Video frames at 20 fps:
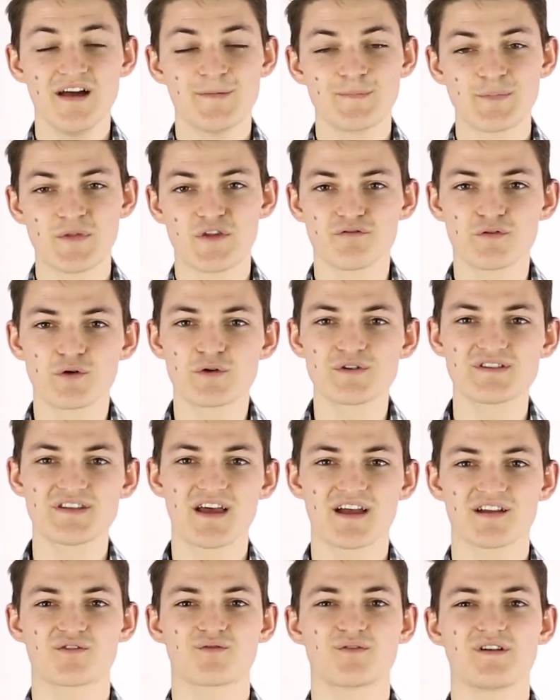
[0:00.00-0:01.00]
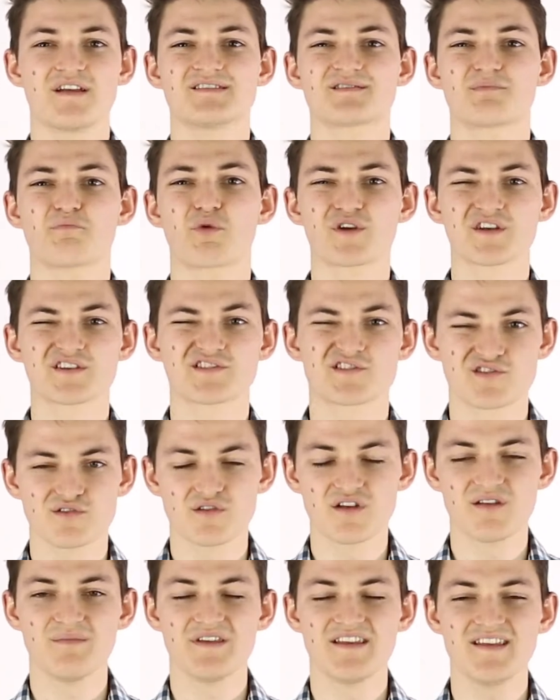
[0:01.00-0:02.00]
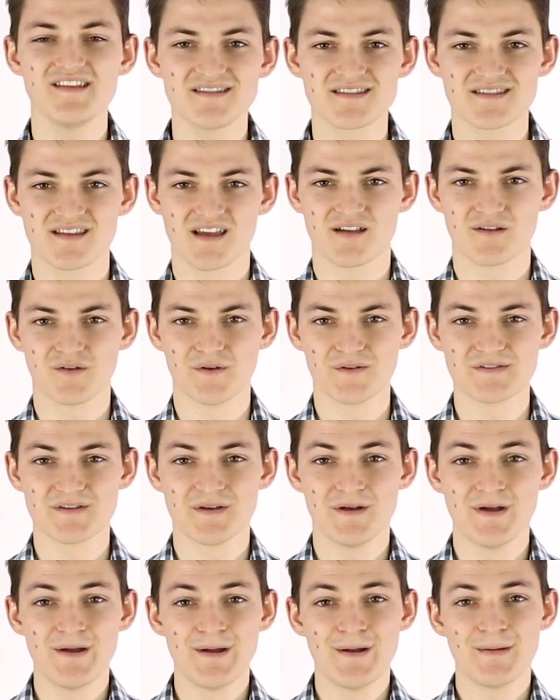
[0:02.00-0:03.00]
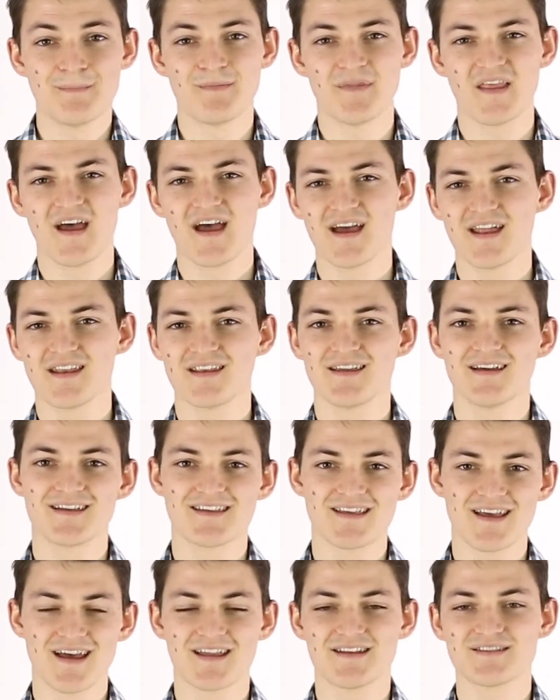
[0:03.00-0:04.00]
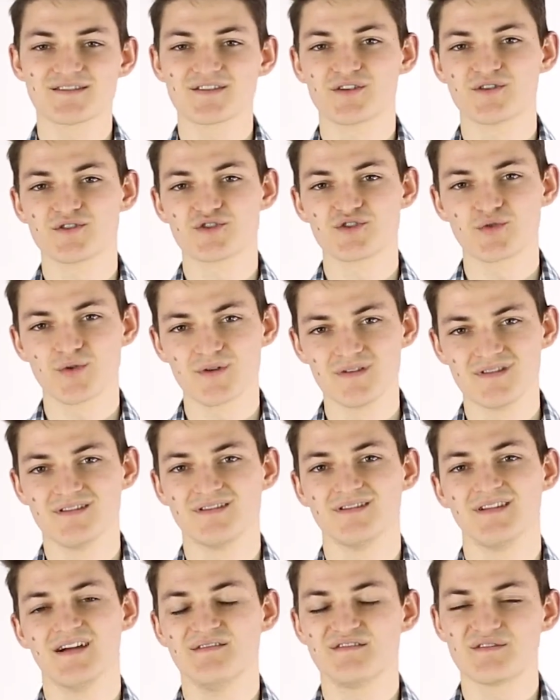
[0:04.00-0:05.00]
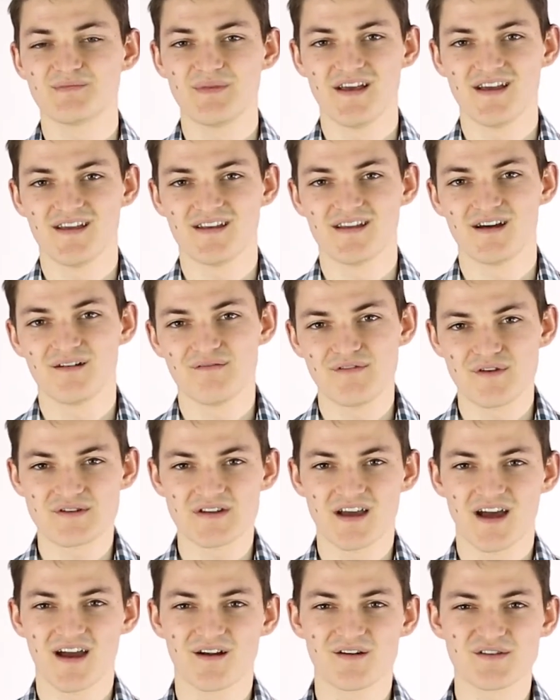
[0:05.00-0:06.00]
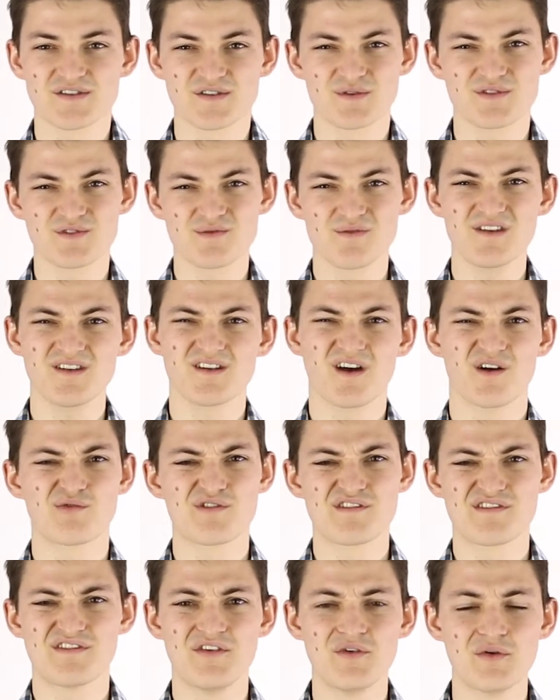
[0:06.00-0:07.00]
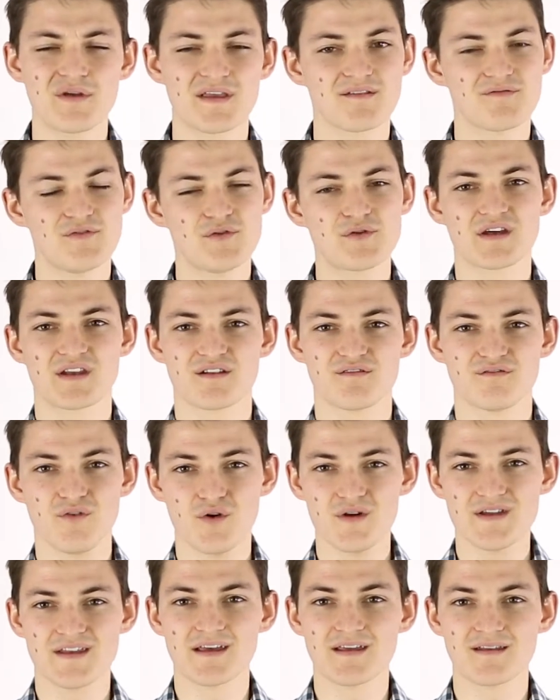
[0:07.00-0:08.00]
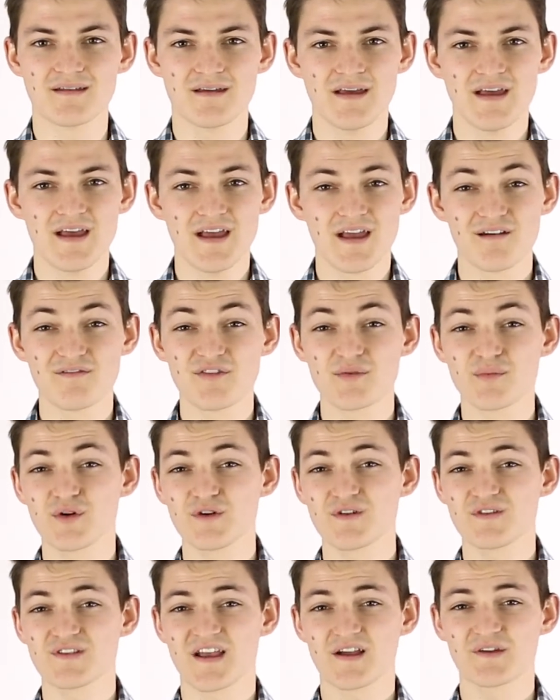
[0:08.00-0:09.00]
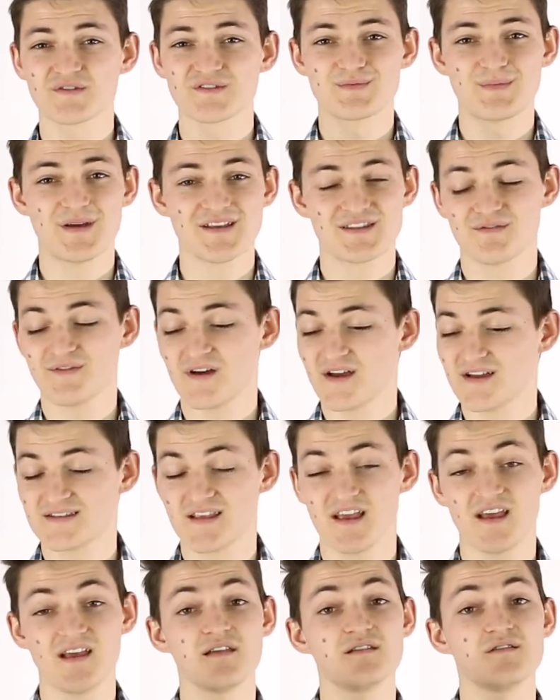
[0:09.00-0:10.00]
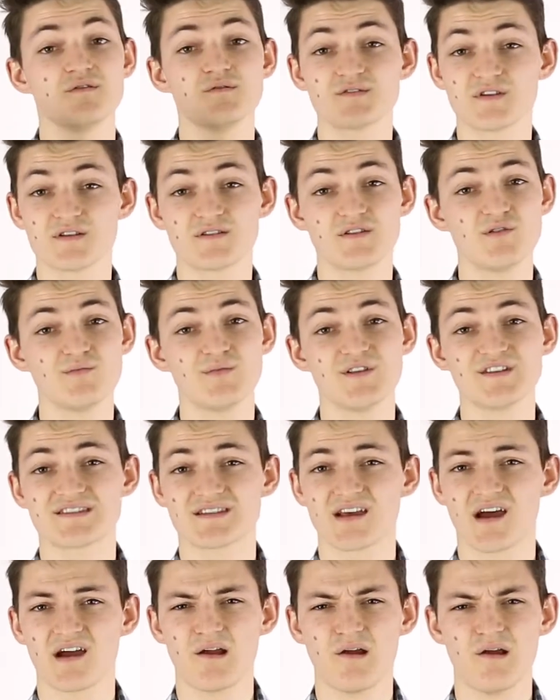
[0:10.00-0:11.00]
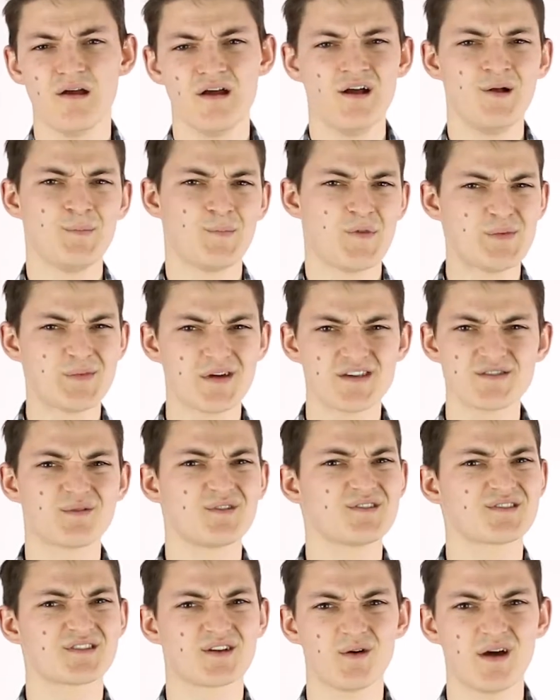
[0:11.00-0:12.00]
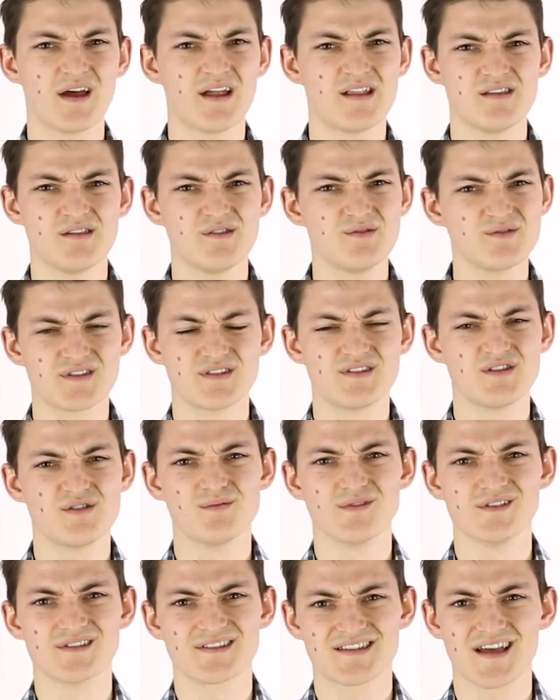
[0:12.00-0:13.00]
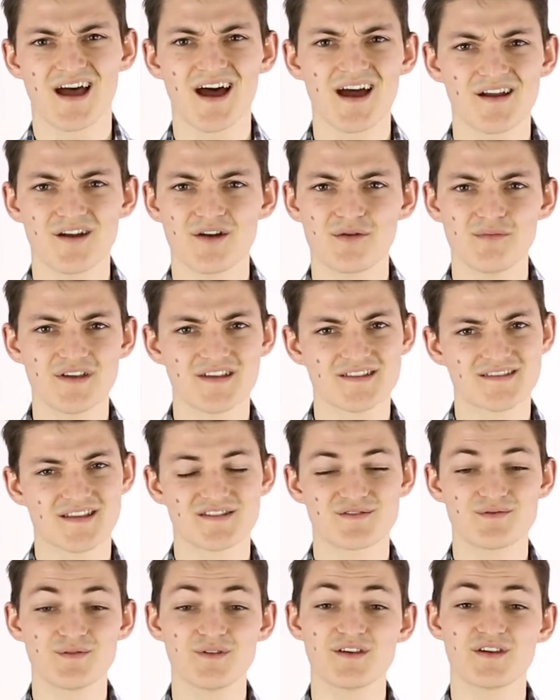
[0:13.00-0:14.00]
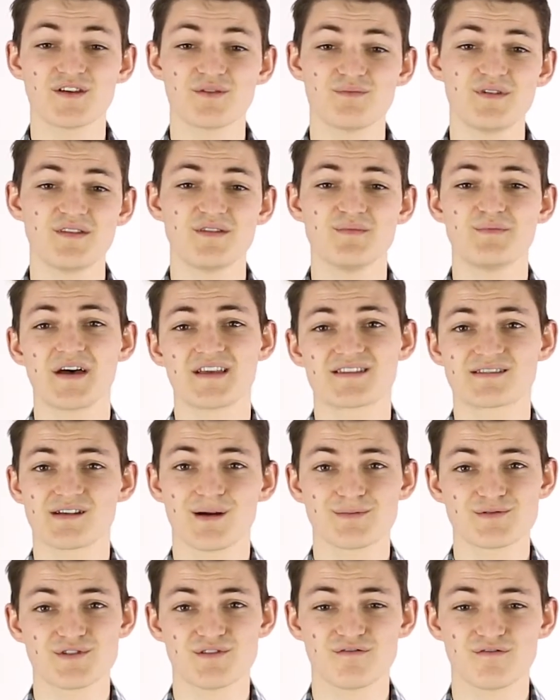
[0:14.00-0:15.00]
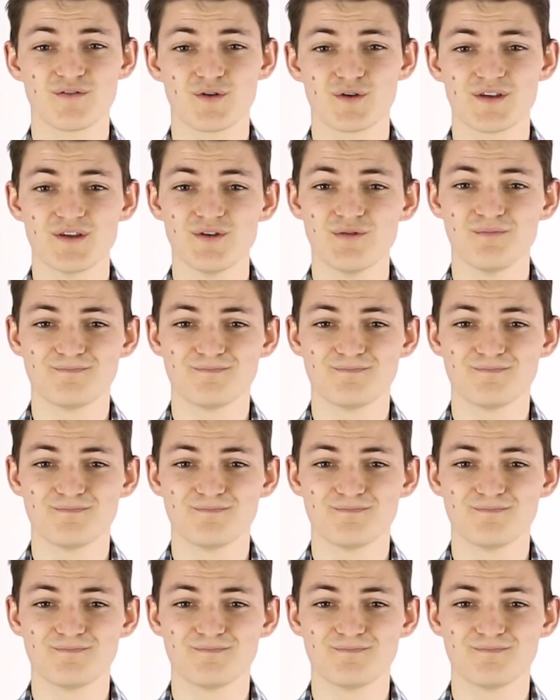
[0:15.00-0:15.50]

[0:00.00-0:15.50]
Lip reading: And of course, that creates more extreme heat cycles. And that, again, is going to shorten the lifespan of your tire. So it's really not worth doing if you can avoid it. If the motorcycle specifies, hey, use a tubeless tire, you might as well just go ahead and use a tubeless tire, because that's really going to be the best option for you.